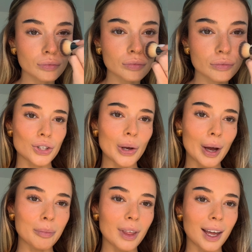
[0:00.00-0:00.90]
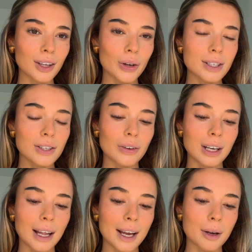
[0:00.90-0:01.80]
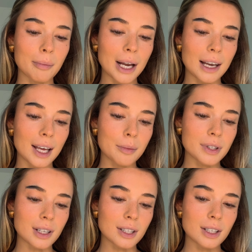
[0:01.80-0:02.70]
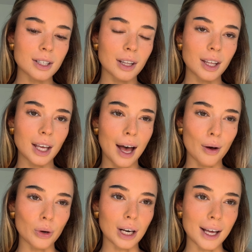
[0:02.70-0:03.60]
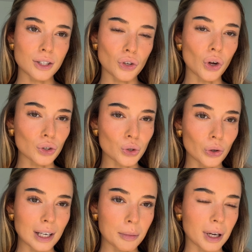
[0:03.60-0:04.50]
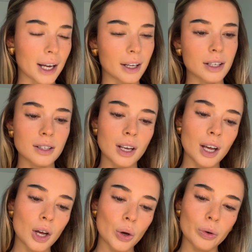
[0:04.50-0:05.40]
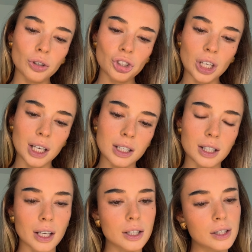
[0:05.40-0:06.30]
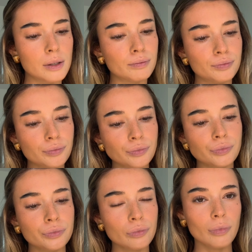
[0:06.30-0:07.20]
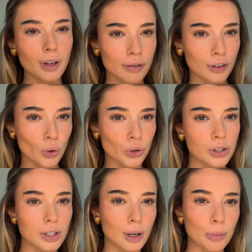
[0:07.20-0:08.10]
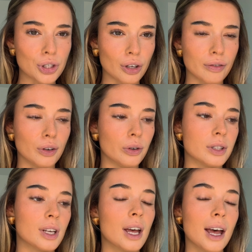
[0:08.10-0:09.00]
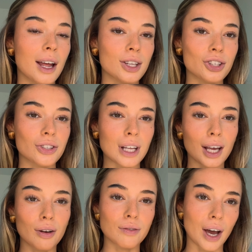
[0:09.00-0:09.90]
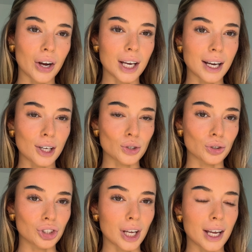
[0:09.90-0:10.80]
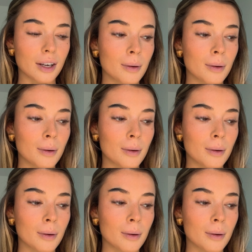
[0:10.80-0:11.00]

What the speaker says: So I'm then going to line my lips. This is the Hourglass Contour Lip Liners. What shade is this? Flaunt, number 2 Flaunt. And this is just like a very natural shade.